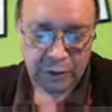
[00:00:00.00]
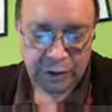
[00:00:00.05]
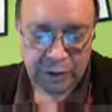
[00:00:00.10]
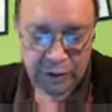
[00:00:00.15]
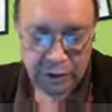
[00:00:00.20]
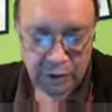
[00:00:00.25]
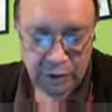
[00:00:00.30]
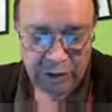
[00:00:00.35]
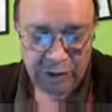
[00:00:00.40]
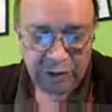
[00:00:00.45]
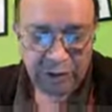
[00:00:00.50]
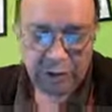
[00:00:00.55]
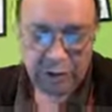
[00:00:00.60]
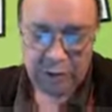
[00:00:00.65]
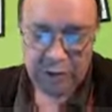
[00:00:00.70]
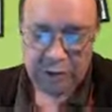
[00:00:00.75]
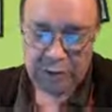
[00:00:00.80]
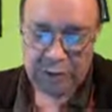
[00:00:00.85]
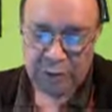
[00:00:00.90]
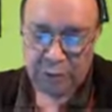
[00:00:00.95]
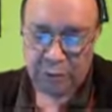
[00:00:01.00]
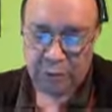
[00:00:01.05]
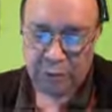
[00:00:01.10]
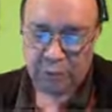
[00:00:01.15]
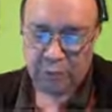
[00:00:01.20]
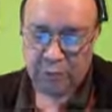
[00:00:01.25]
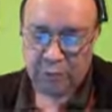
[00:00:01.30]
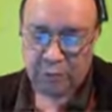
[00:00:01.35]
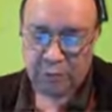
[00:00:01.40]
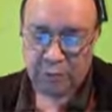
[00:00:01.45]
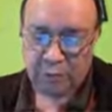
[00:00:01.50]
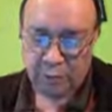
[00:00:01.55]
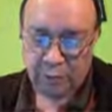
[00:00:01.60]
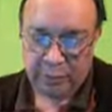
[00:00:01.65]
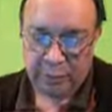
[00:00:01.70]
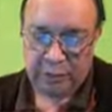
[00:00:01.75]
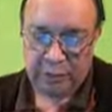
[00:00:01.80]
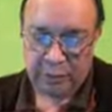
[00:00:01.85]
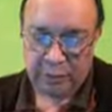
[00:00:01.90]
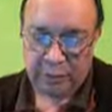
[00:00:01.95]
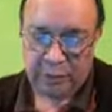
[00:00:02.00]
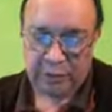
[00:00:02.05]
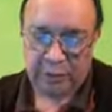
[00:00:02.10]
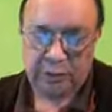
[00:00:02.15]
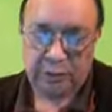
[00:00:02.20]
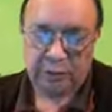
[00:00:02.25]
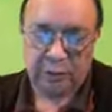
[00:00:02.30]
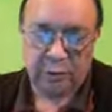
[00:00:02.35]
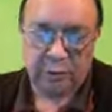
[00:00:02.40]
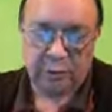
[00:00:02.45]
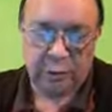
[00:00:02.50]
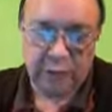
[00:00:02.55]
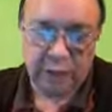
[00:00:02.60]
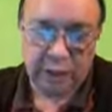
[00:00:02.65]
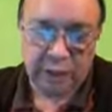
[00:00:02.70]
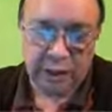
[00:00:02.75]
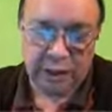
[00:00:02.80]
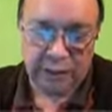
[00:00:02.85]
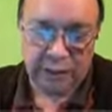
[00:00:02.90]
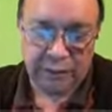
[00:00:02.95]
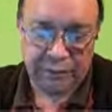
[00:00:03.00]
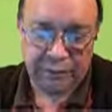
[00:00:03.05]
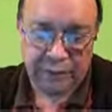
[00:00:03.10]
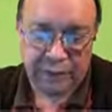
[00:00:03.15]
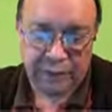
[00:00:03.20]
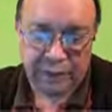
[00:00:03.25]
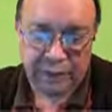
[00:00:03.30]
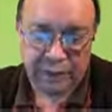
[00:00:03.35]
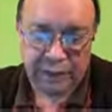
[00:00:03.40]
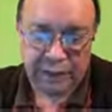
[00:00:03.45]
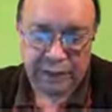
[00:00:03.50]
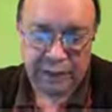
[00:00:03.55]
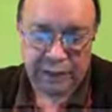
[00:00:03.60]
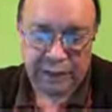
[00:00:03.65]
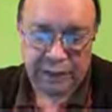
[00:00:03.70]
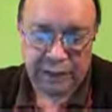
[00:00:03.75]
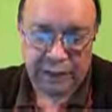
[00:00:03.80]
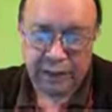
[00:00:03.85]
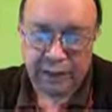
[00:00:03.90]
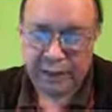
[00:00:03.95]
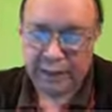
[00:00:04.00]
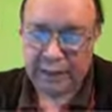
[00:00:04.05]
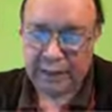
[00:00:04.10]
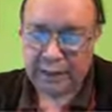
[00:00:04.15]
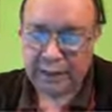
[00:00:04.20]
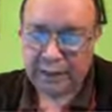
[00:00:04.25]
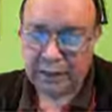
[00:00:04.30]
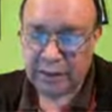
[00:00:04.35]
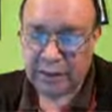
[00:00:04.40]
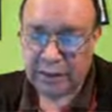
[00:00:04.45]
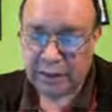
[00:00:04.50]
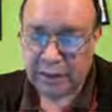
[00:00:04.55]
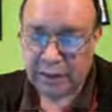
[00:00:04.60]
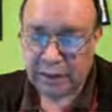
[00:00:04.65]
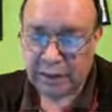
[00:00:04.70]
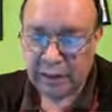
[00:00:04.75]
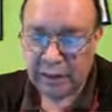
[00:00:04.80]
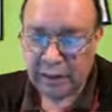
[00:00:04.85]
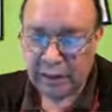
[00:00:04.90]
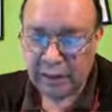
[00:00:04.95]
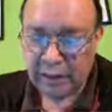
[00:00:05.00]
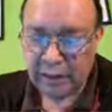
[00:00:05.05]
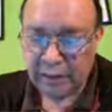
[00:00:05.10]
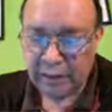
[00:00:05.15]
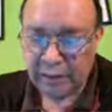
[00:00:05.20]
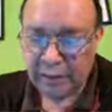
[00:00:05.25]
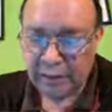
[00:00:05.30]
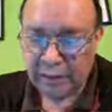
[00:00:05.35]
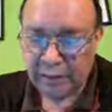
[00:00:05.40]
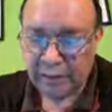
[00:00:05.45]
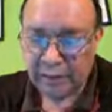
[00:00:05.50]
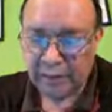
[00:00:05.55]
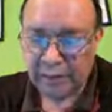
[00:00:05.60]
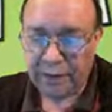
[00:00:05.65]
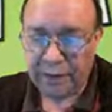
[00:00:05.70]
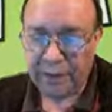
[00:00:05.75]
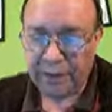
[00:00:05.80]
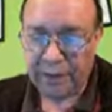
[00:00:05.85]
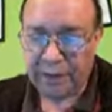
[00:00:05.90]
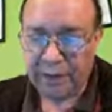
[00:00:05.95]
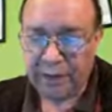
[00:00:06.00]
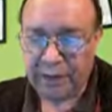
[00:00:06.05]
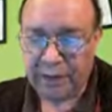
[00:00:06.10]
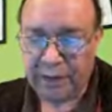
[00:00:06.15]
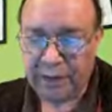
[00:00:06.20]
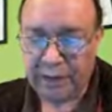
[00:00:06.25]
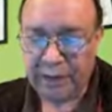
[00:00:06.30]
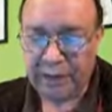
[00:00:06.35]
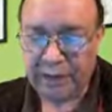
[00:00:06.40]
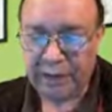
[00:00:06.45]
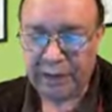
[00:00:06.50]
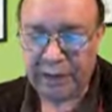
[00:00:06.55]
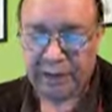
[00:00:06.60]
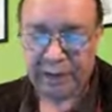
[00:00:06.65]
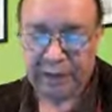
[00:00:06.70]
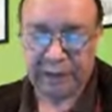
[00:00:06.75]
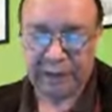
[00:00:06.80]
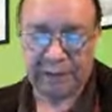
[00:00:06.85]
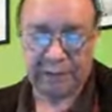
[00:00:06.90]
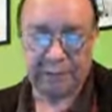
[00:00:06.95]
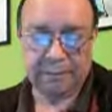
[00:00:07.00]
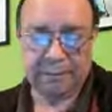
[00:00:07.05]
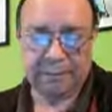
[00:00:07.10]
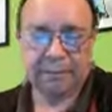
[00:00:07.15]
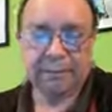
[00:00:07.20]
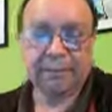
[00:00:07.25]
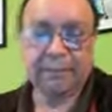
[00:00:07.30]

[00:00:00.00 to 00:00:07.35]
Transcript: So the only forces that produce moment with respect to point F are AX and FEJ.